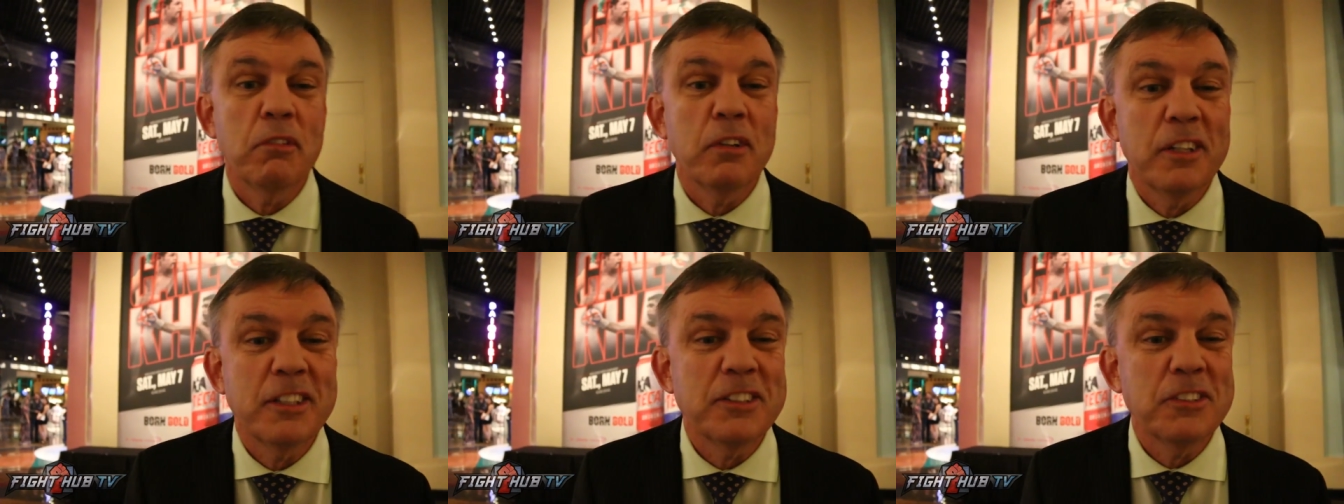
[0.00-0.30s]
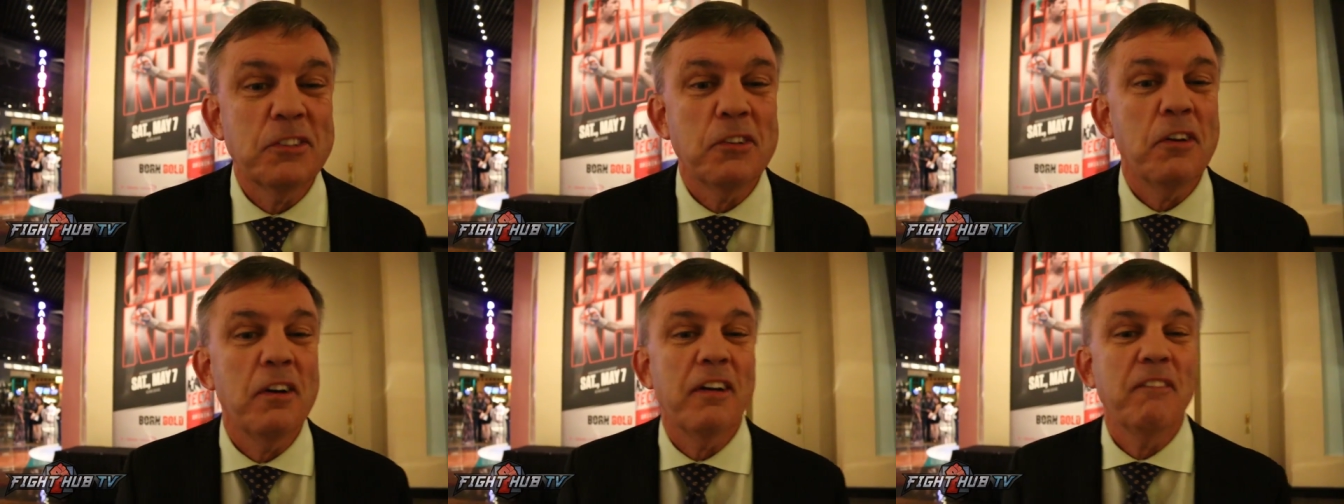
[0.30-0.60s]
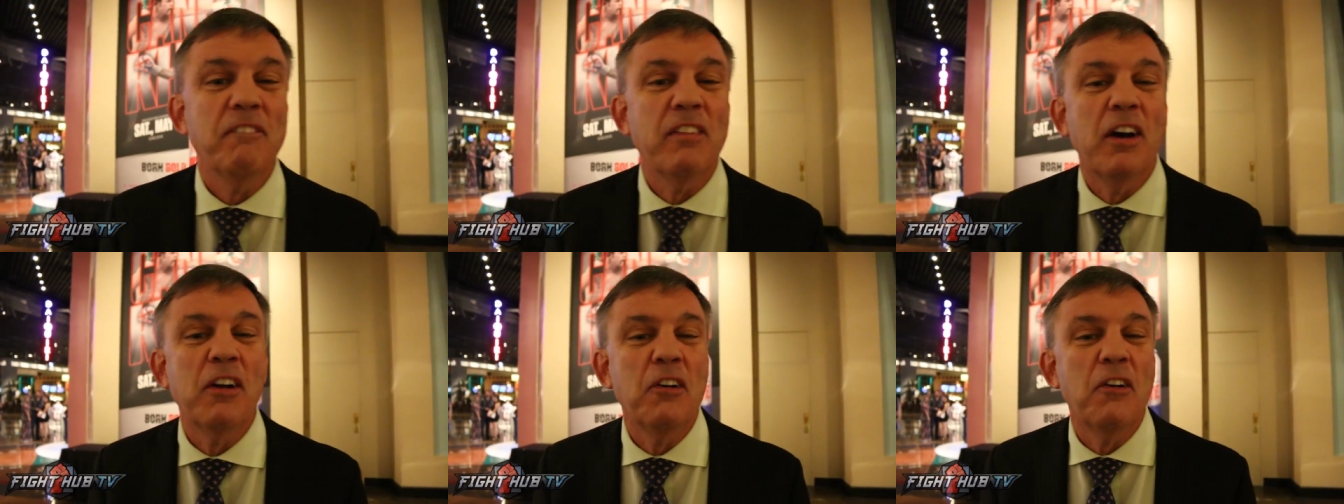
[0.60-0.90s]
we're going to talk
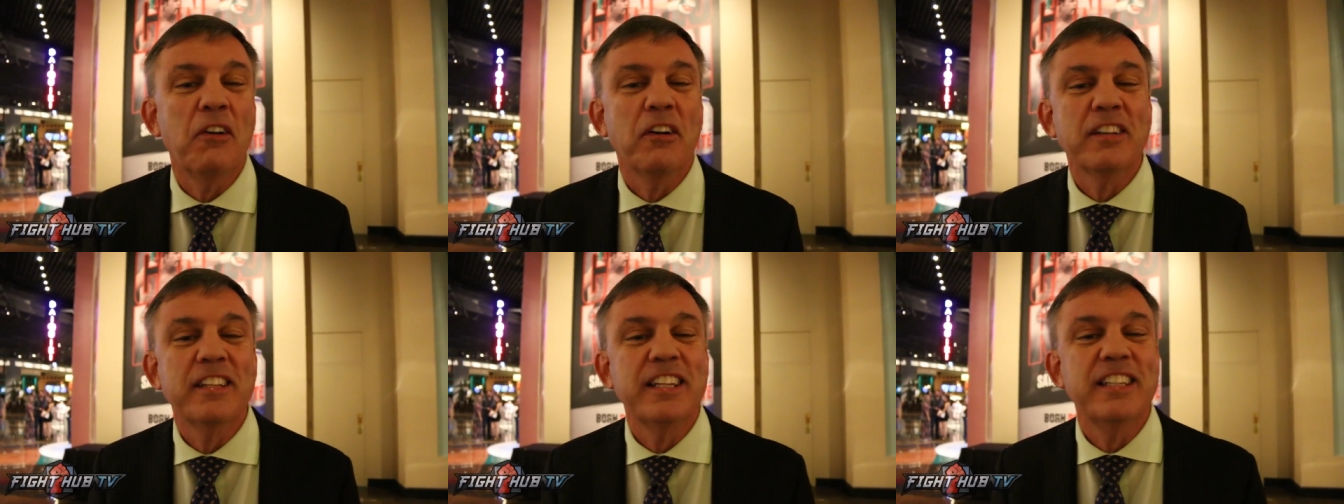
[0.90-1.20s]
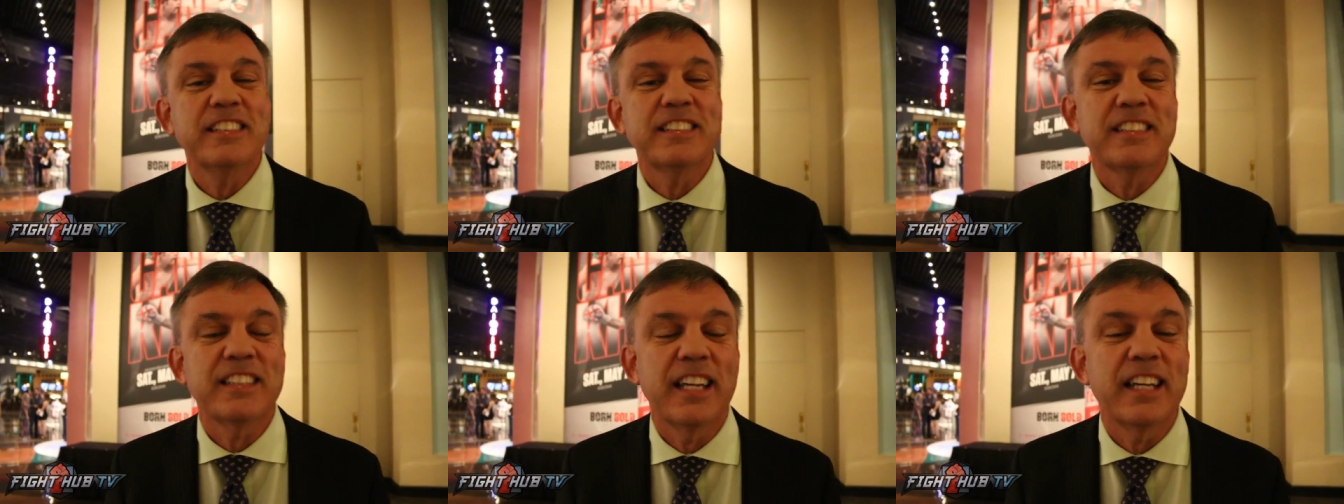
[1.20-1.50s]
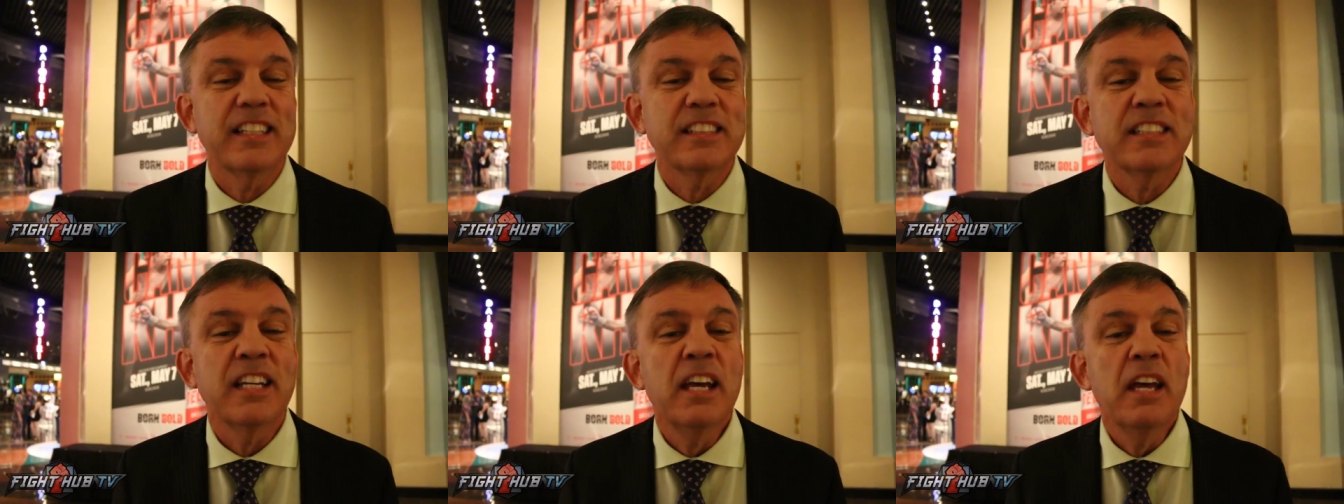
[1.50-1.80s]
about all these
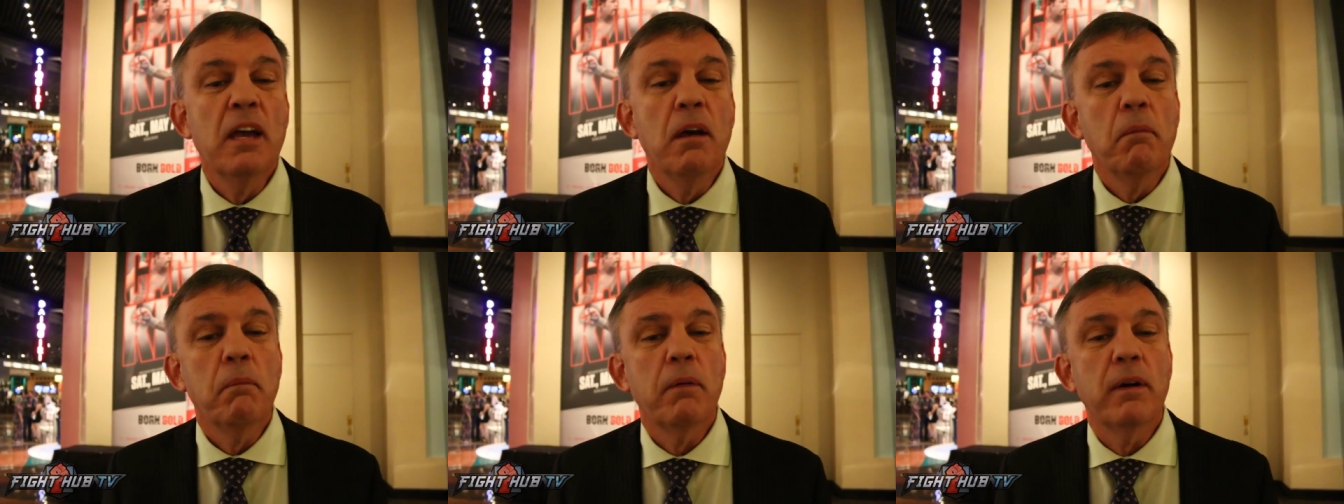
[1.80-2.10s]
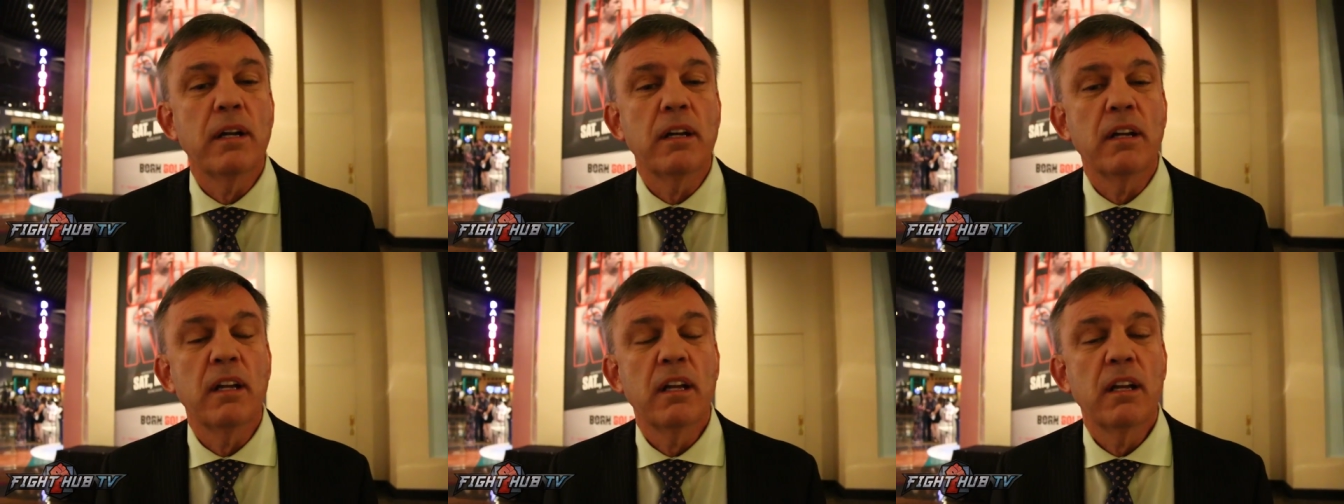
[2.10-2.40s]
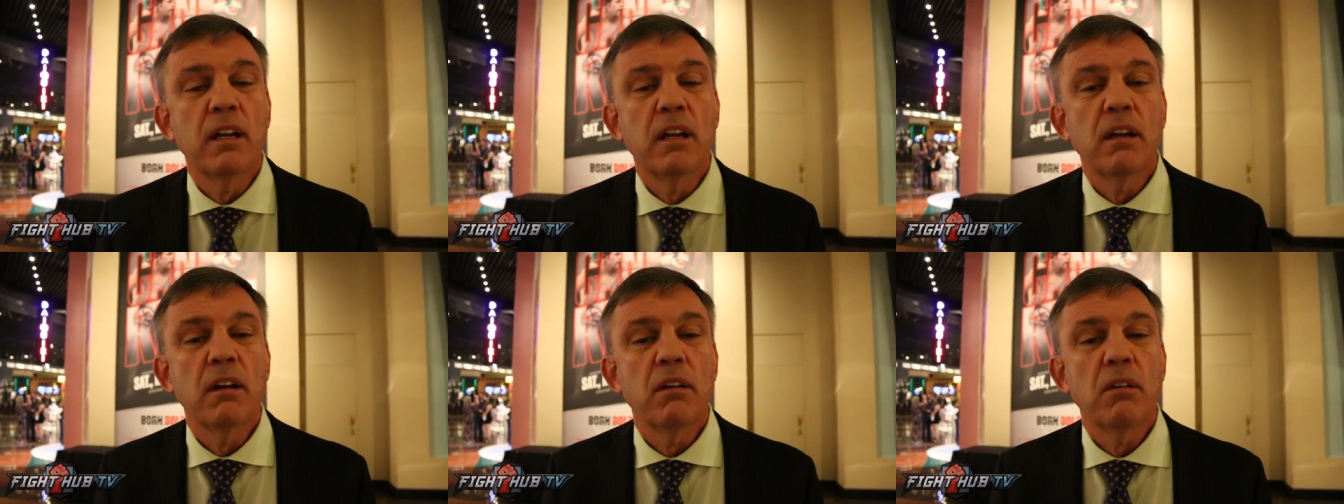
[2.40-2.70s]
things. But
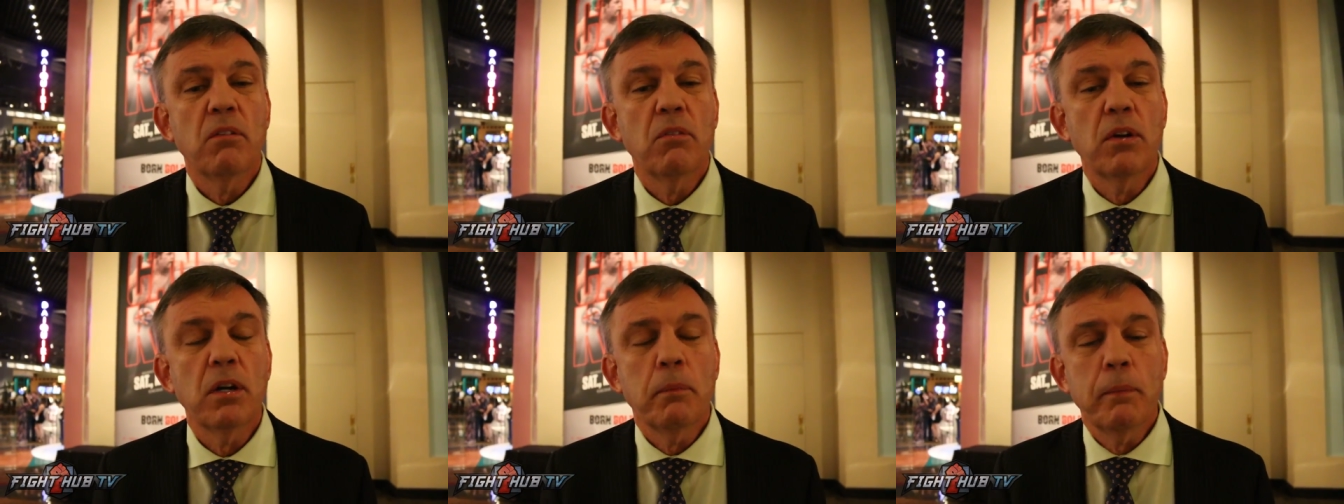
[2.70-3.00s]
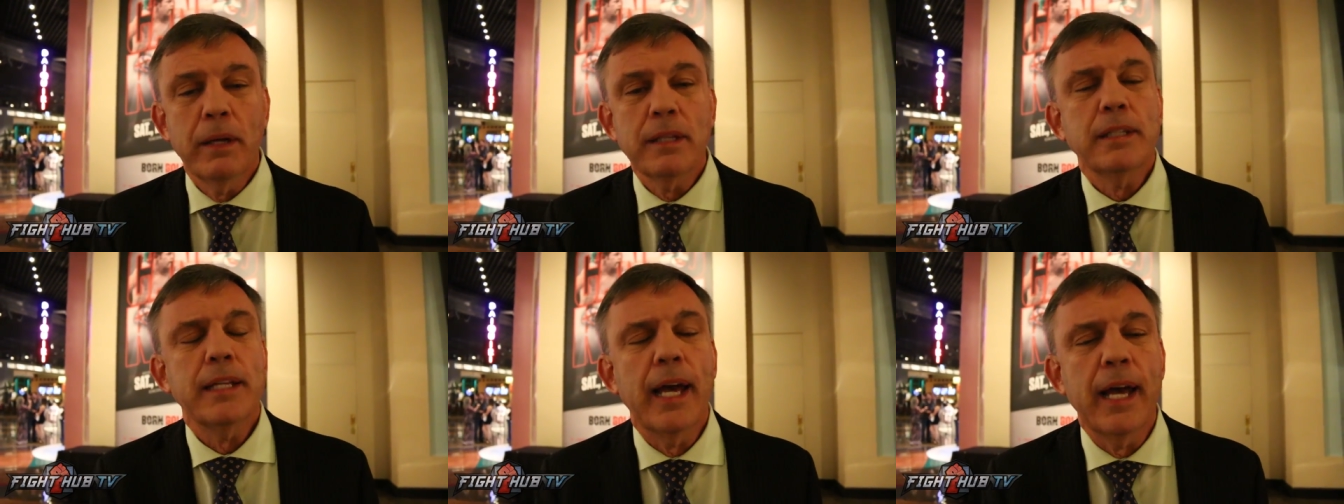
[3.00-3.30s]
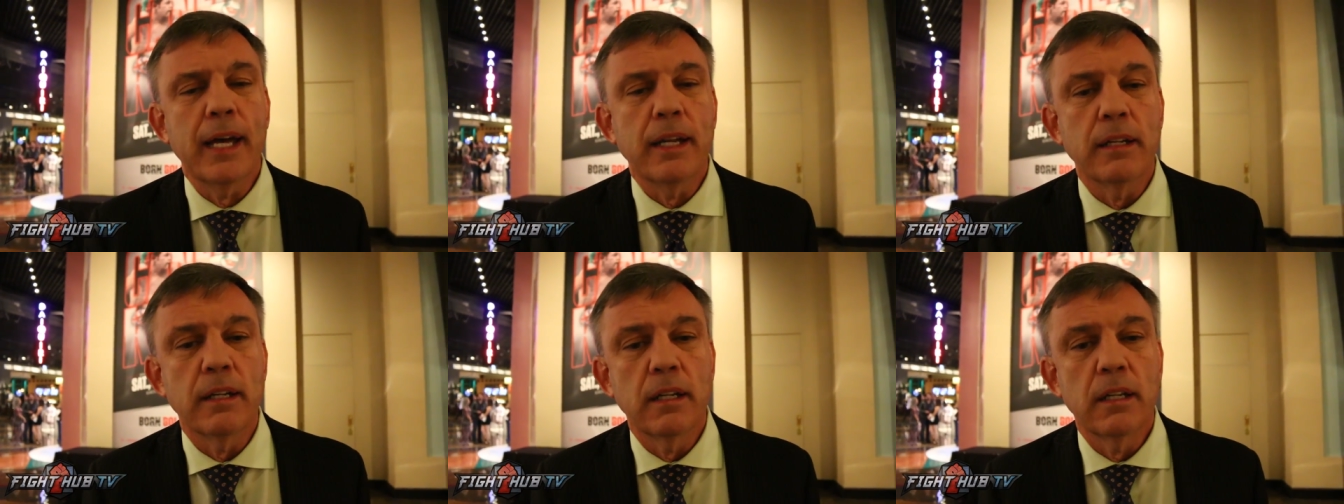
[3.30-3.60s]
what about
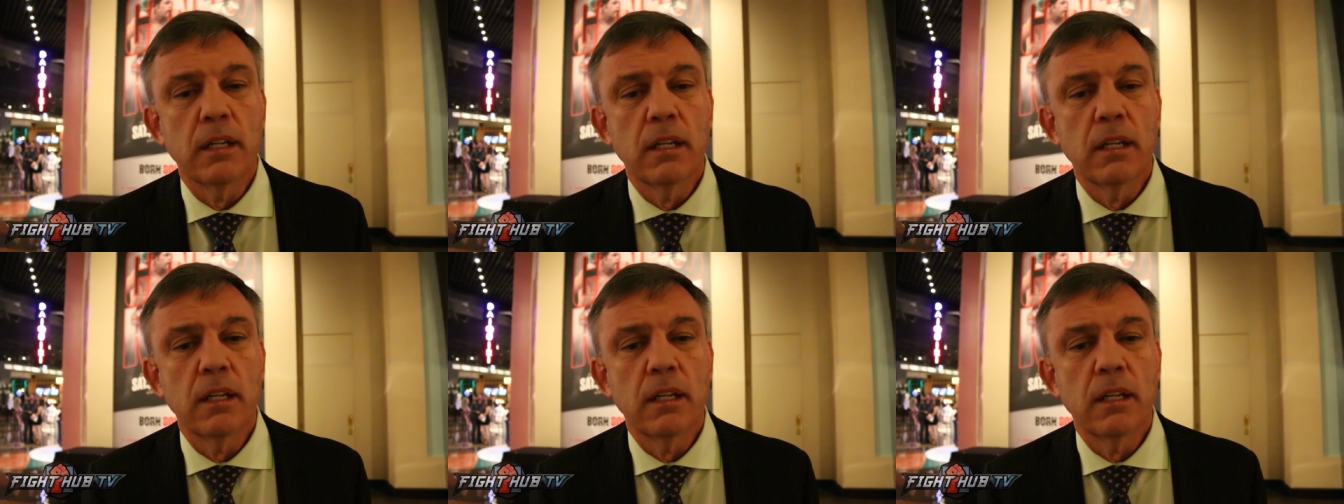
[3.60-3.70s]
that?